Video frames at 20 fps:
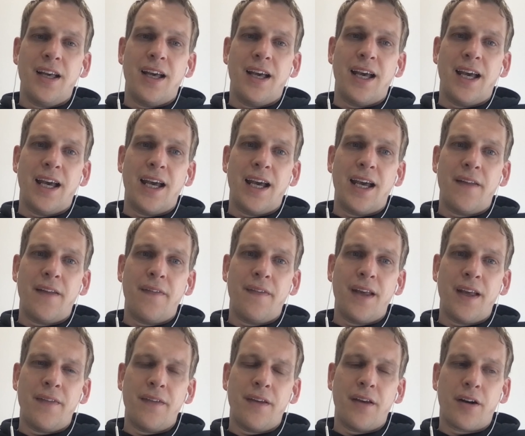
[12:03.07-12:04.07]
And
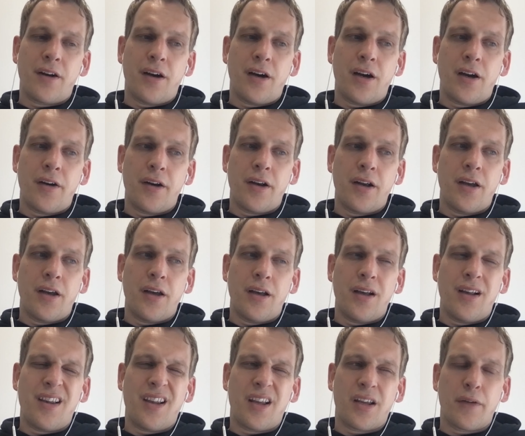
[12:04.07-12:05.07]
then there are
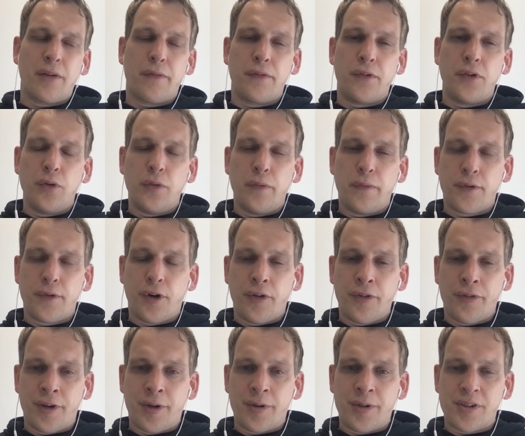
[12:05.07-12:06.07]
uh, like a few
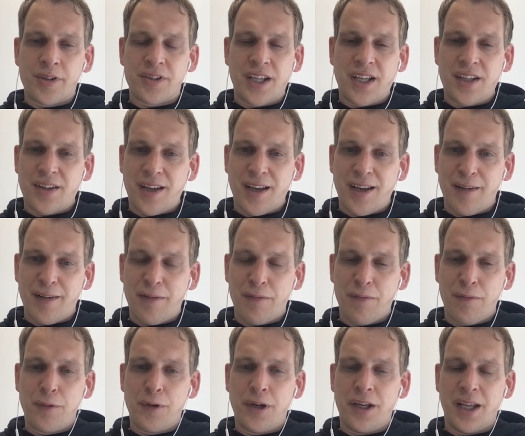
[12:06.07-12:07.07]
front runners that have
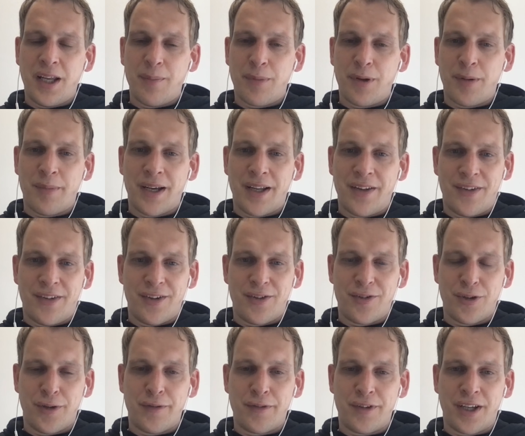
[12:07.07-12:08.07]
fully implemented
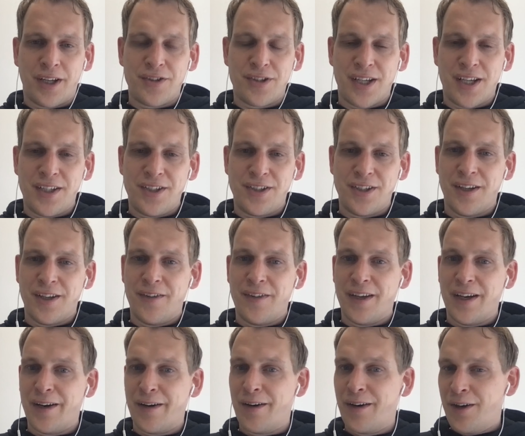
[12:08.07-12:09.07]
servitization.
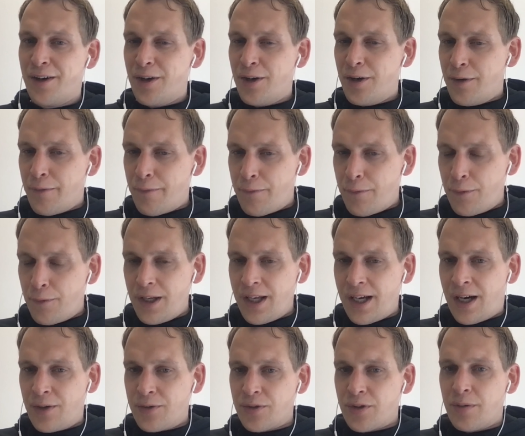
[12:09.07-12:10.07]
They're fully
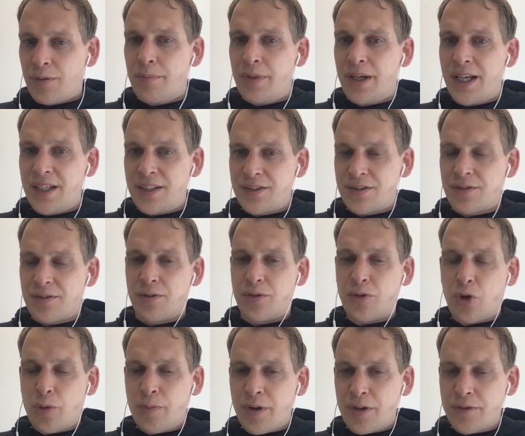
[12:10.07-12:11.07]
outcome based,
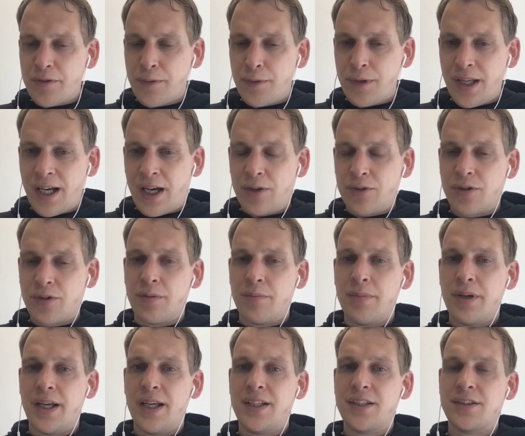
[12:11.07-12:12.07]
almost fully outcome
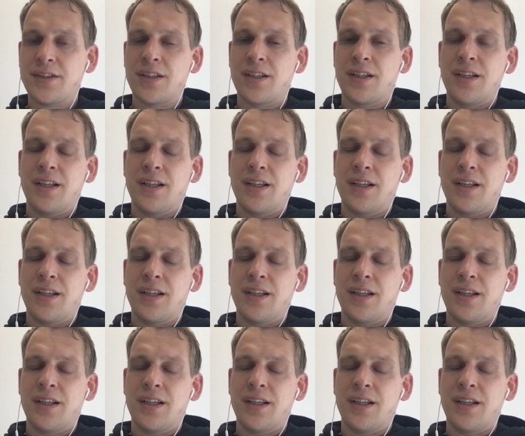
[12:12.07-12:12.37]
based.